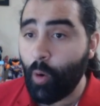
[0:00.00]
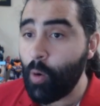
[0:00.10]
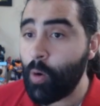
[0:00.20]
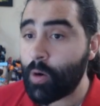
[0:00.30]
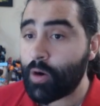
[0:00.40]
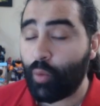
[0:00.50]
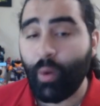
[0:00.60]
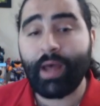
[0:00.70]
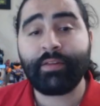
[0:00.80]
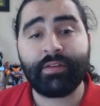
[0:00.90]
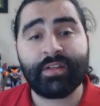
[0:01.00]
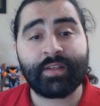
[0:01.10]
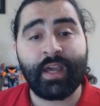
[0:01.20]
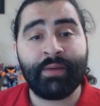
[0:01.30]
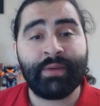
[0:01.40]
or whether
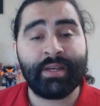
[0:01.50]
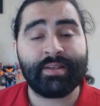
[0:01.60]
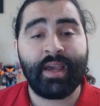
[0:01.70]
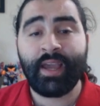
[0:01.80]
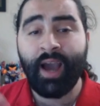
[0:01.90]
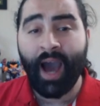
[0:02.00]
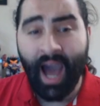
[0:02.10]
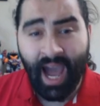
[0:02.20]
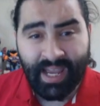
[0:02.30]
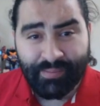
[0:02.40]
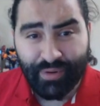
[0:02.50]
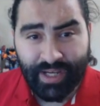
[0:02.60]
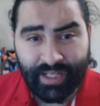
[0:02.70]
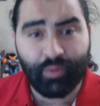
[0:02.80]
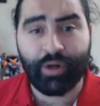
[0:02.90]
this game is a
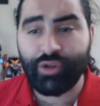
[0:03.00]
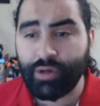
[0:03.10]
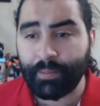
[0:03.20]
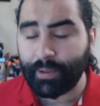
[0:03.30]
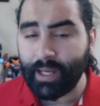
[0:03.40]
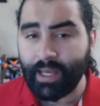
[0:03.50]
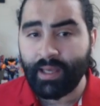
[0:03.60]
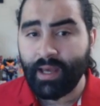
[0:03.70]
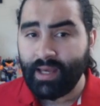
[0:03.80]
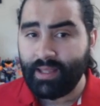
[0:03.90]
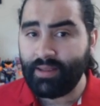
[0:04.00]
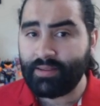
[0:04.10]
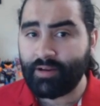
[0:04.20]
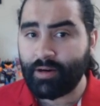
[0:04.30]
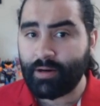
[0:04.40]
hybrid where you can play
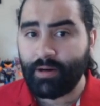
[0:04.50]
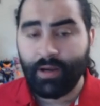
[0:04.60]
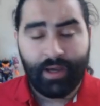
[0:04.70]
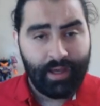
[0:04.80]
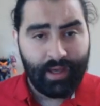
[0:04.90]
either